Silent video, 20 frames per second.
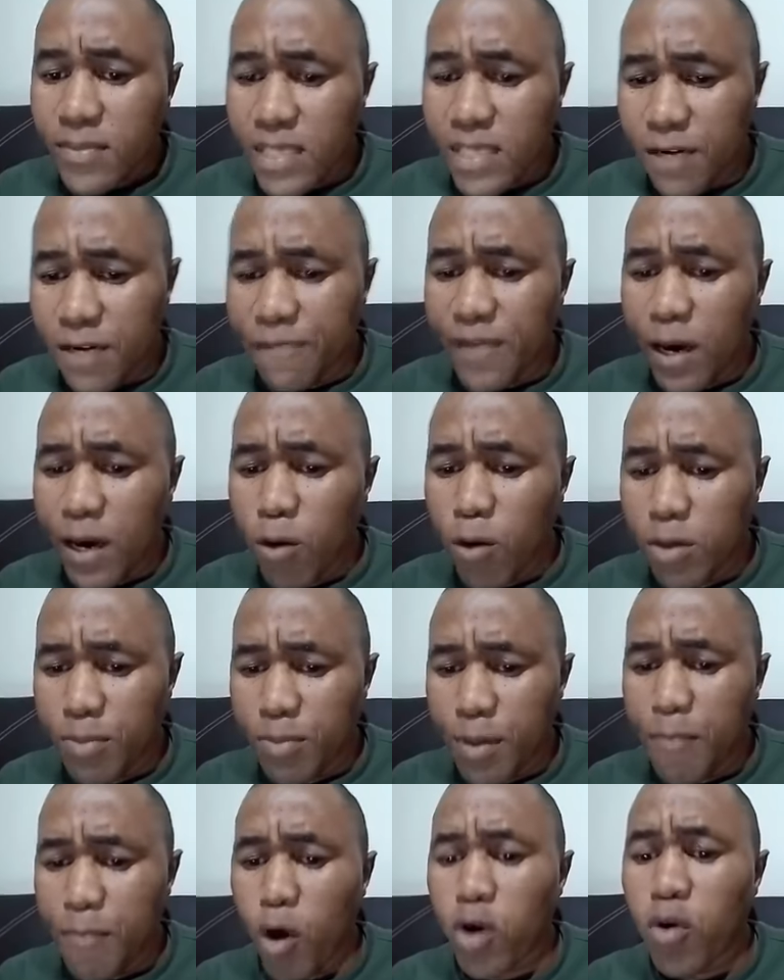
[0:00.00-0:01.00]
if they would
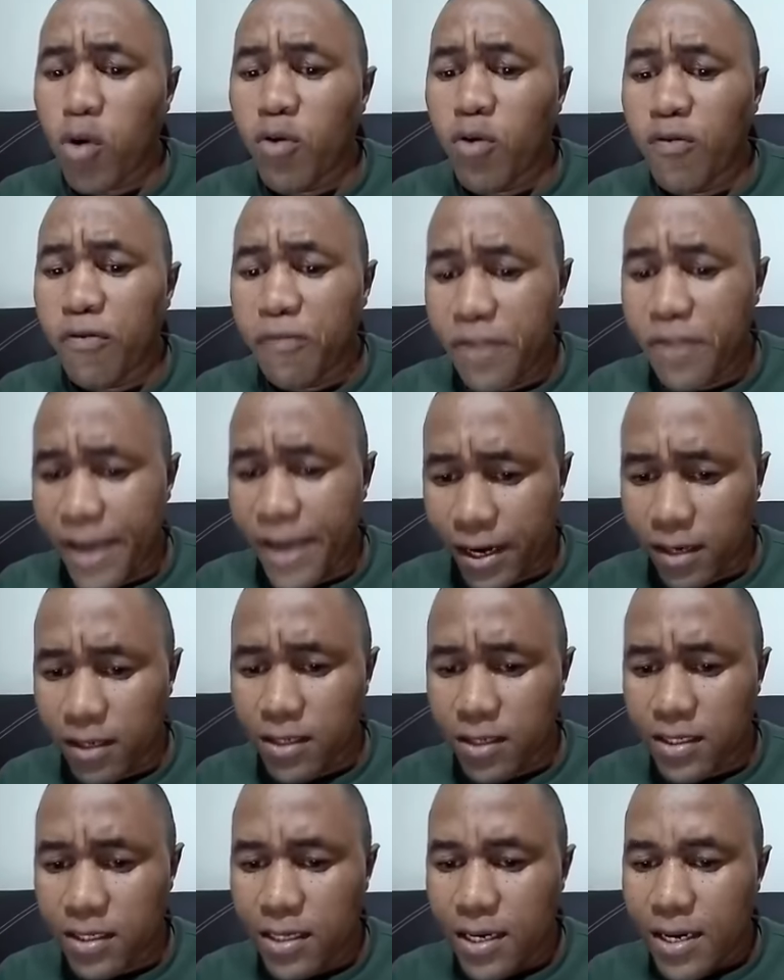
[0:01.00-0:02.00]
be borrowed
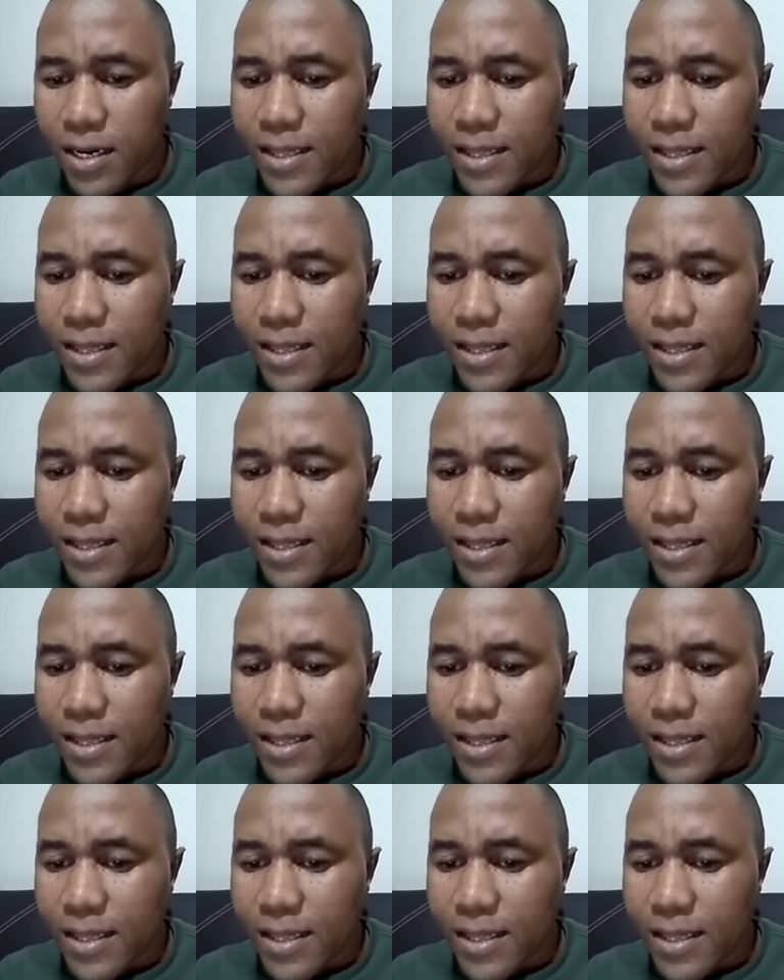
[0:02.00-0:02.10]
vehicles,